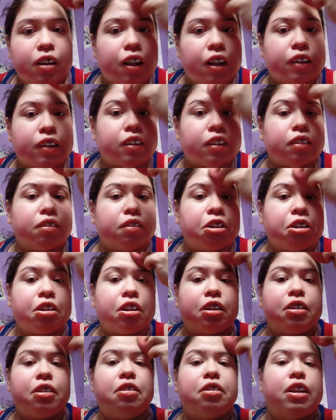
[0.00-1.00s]
And sometimes
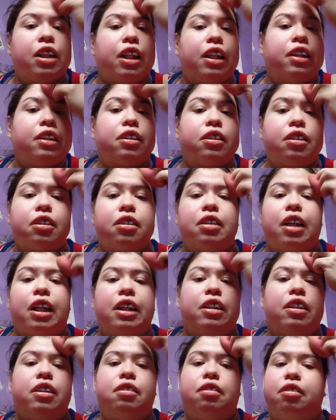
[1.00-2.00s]
I use the extra
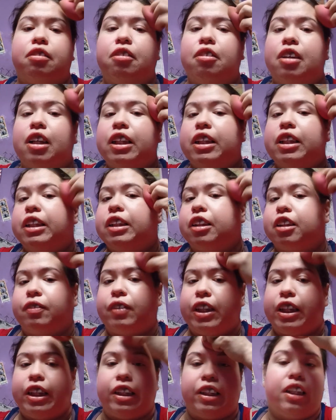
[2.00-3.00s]
like right here on
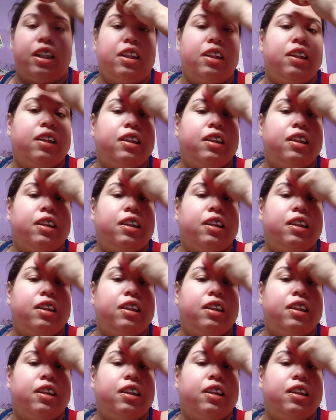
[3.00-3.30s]
my head.